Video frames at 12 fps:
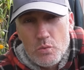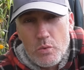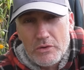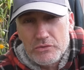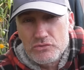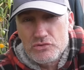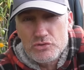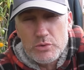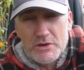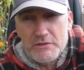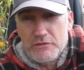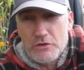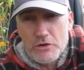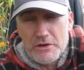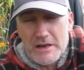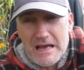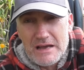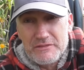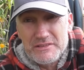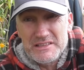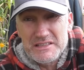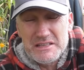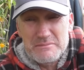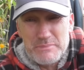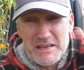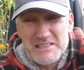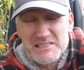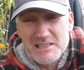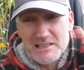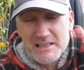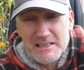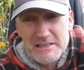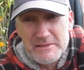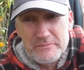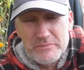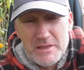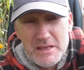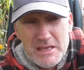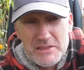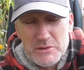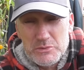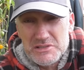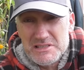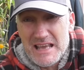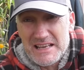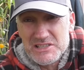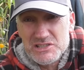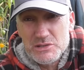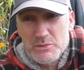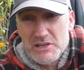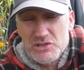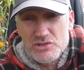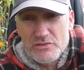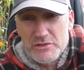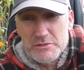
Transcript: one twenty-four and a half, and basically they was next to each other.